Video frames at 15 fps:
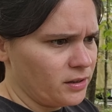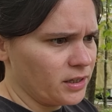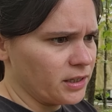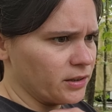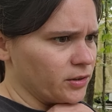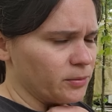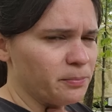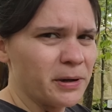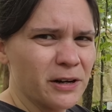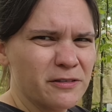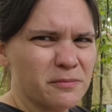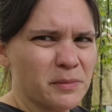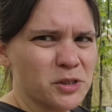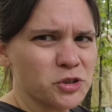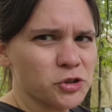Yeah, they're
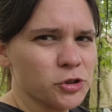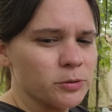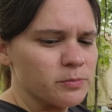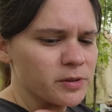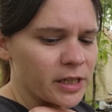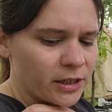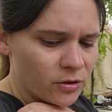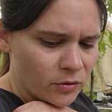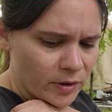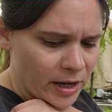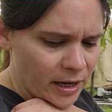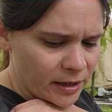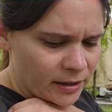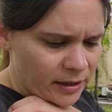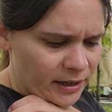puff mushrooms. I know
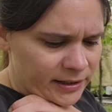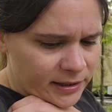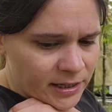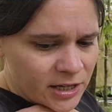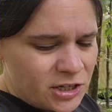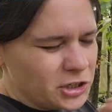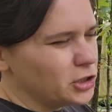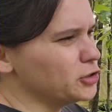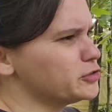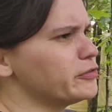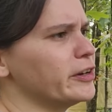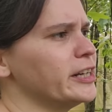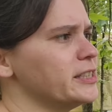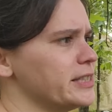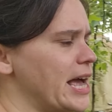that. And I, you know, it's
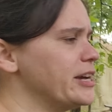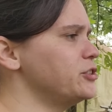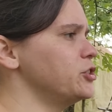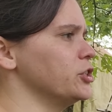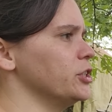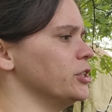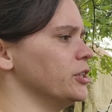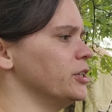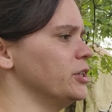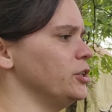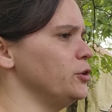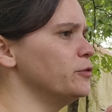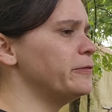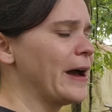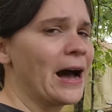funny. Last Something year like
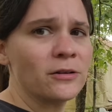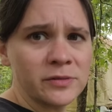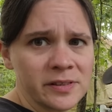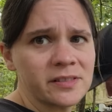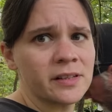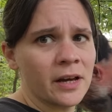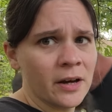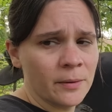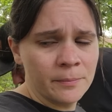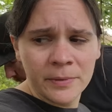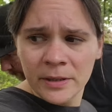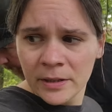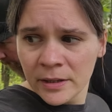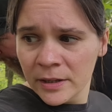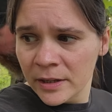you found
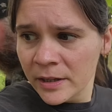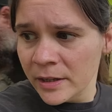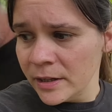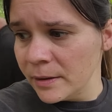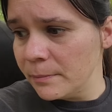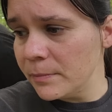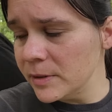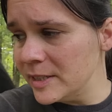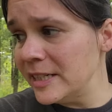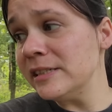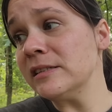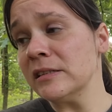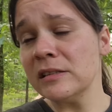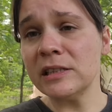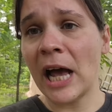some. Yeah.
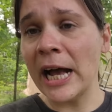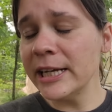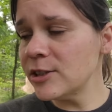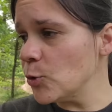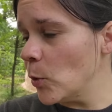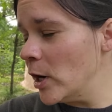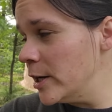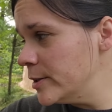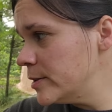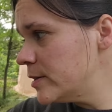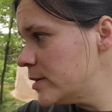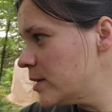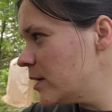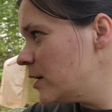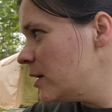Decent sized
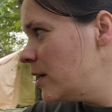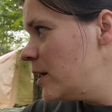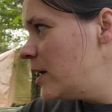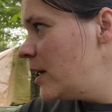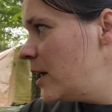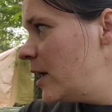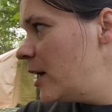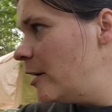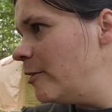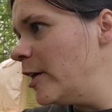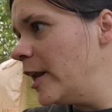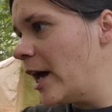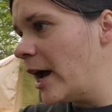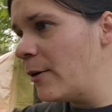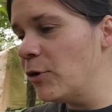ones. Yeah.
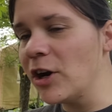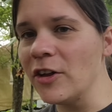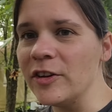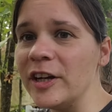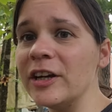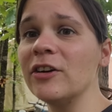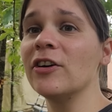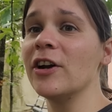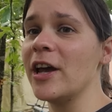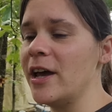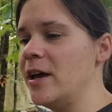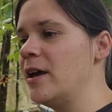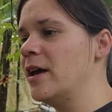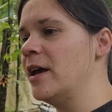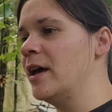And then I went on the
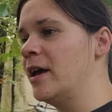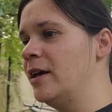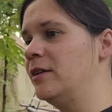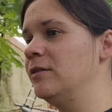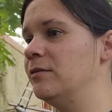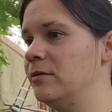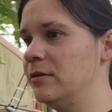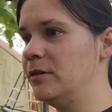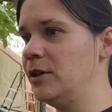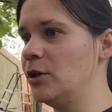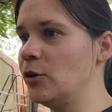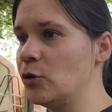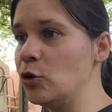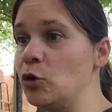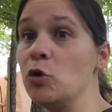internet and you
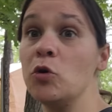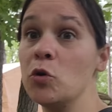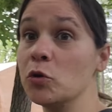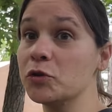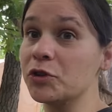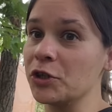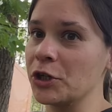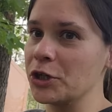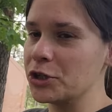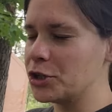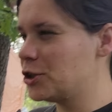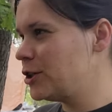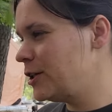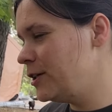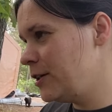know Google
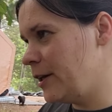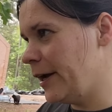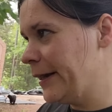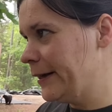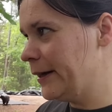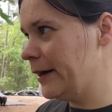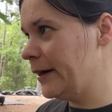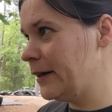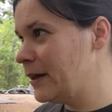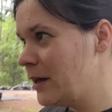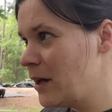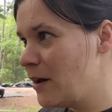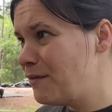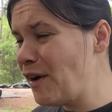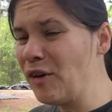searched and uh,
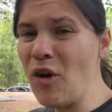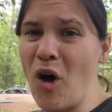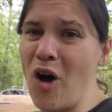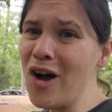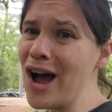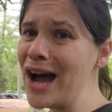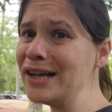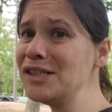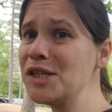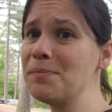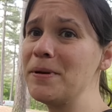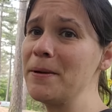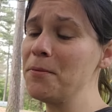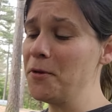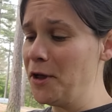found all kinds
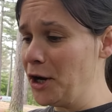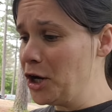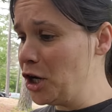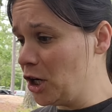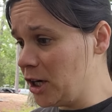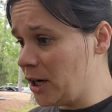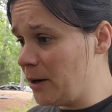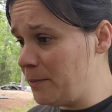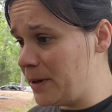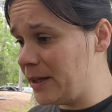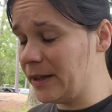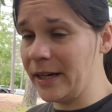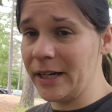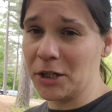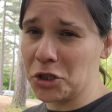of people that cook them
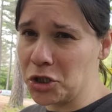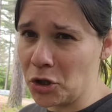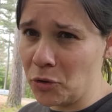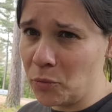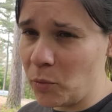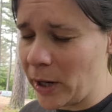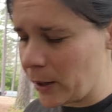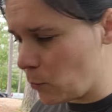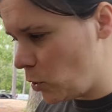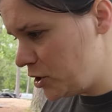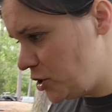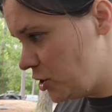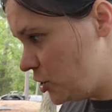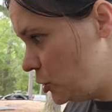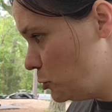and like showed like
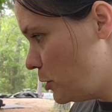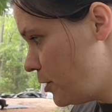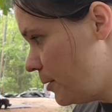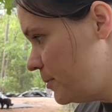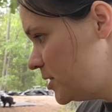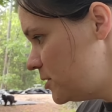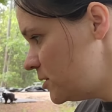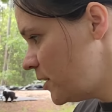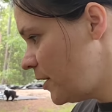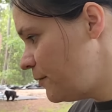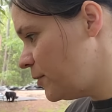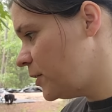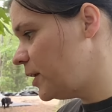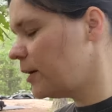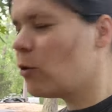what to do with them and
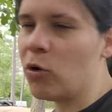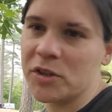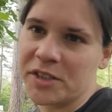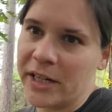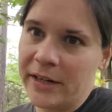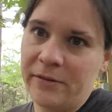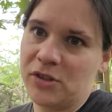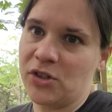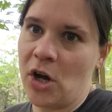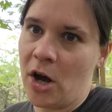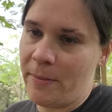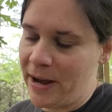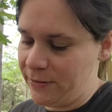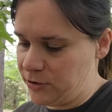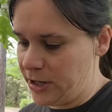stuff. And then of course I never
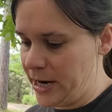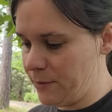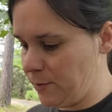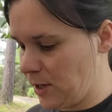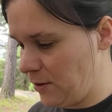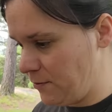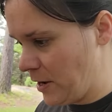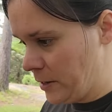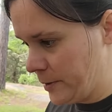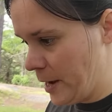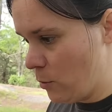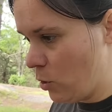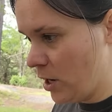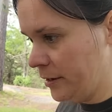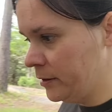saw them after Anthony found
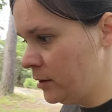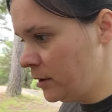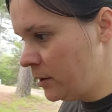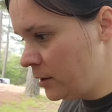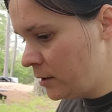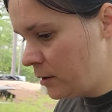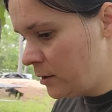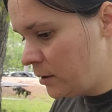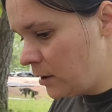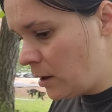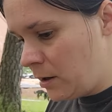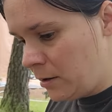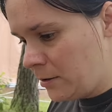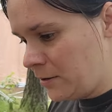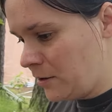that one.
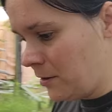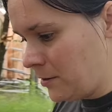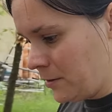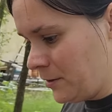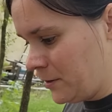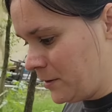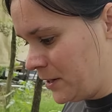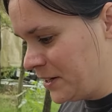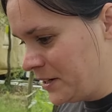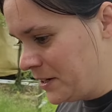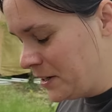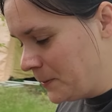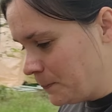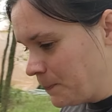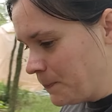yeah,
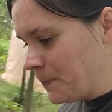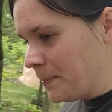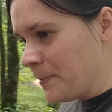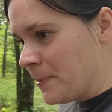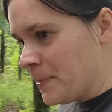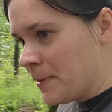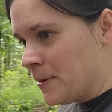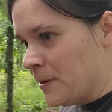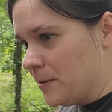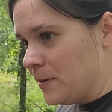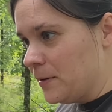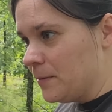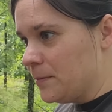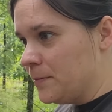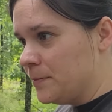they're cool. It's
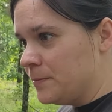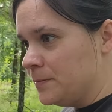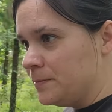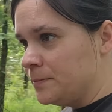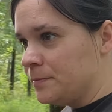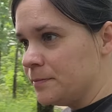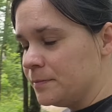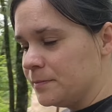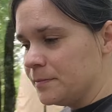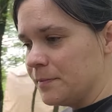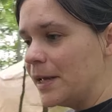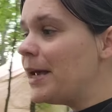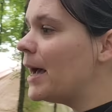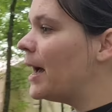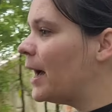like a big giant marshmallow.
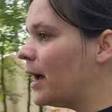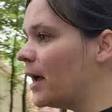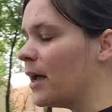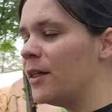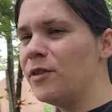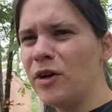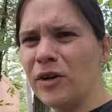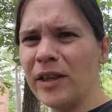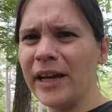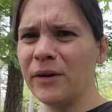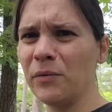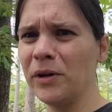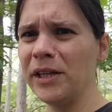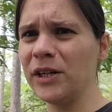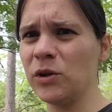Yeah, and they're
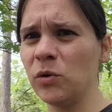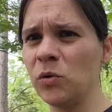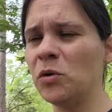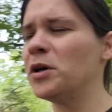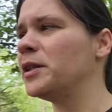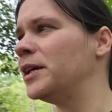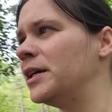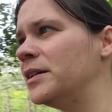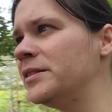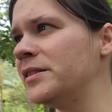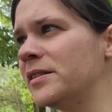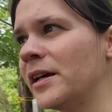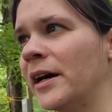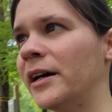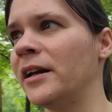like really cool on the
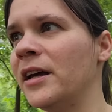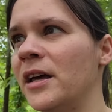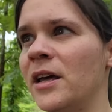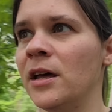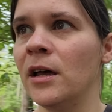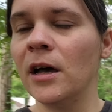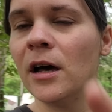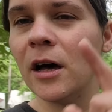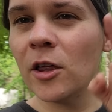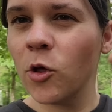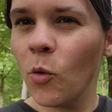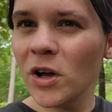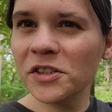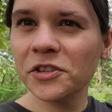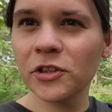inside. Uh,
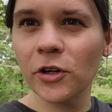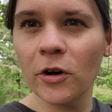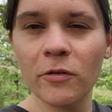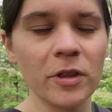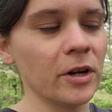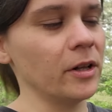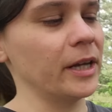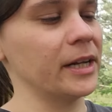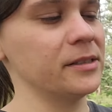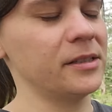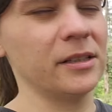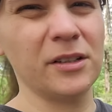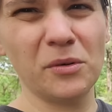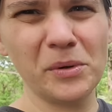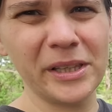the ones that are over there, like I
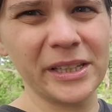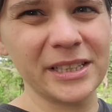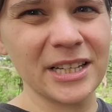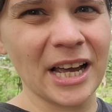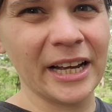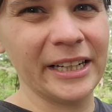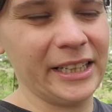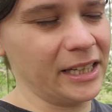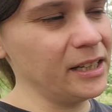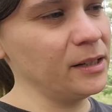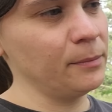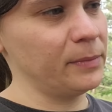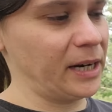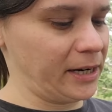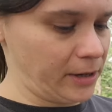said, they're really tiny,
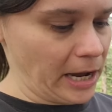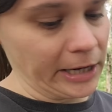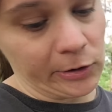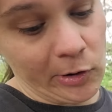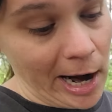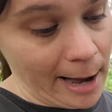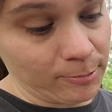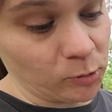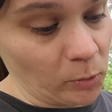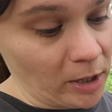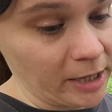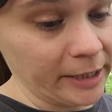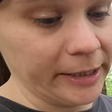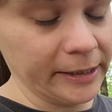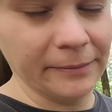but I, I grabbed
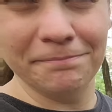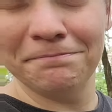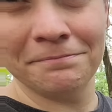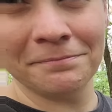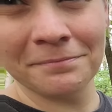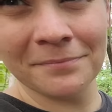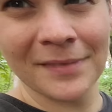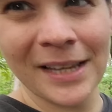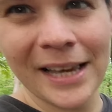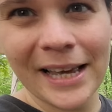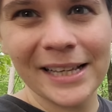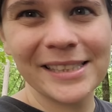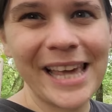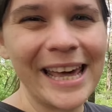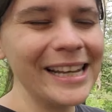one and
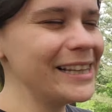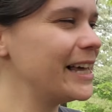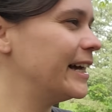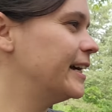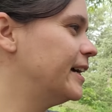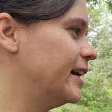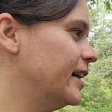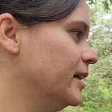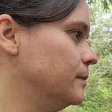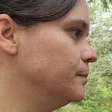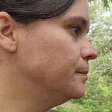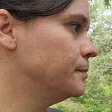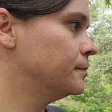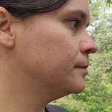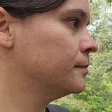it's kind of like
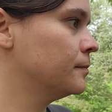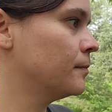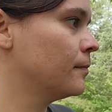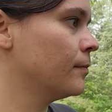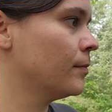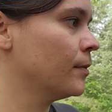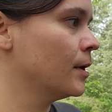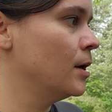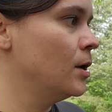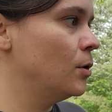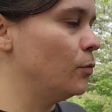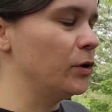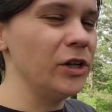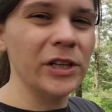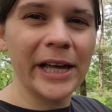um,
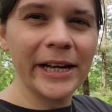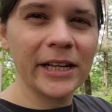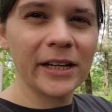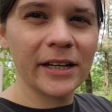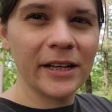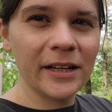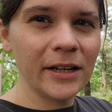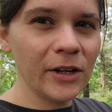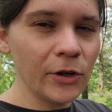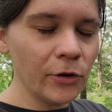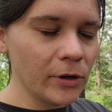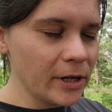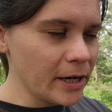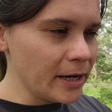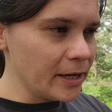when you like
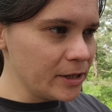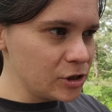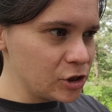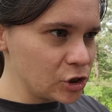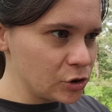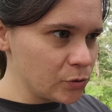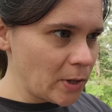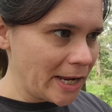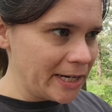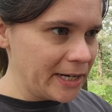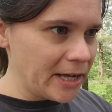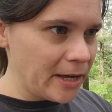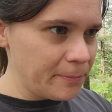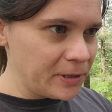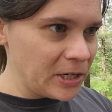uh, shred
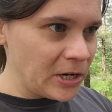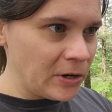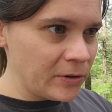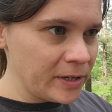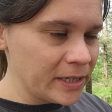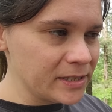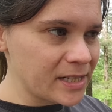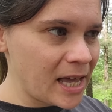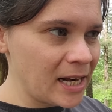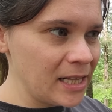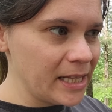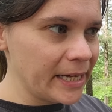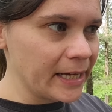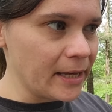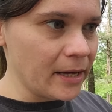it up, you know? It's kind
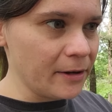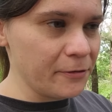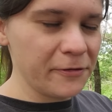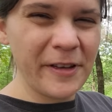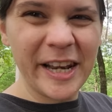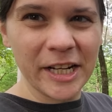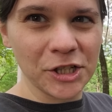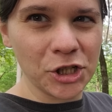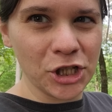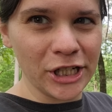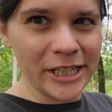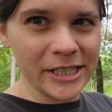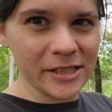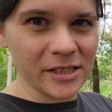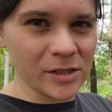of like a uh, feta
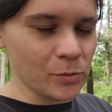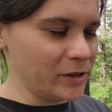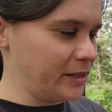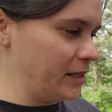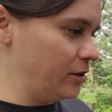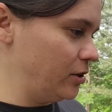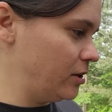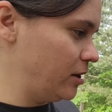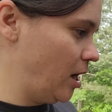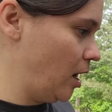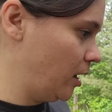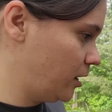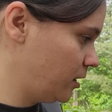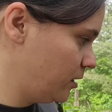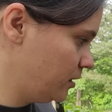cheese is what they look
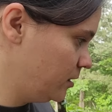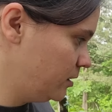like.